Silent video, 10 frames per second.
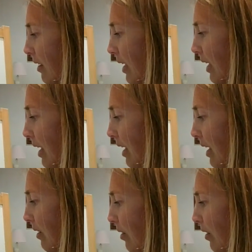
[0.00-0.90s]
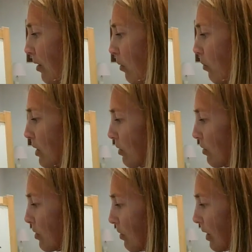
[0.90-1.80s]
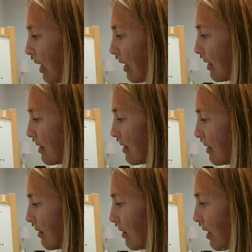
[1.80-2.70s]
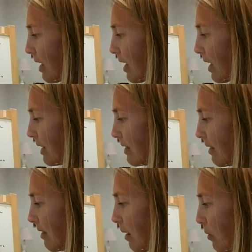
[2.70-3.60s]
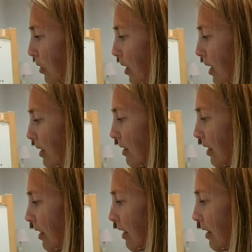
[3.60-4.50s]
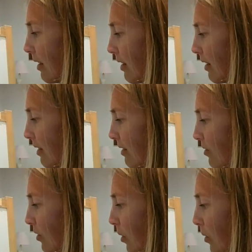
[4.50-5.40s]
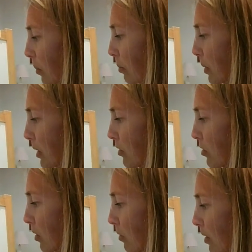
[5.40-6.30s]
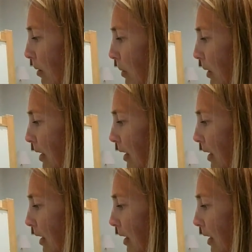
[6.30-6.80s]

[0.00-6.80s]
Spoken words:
And I know that the window screen has these little lines that come across it so that the bugs don't come in.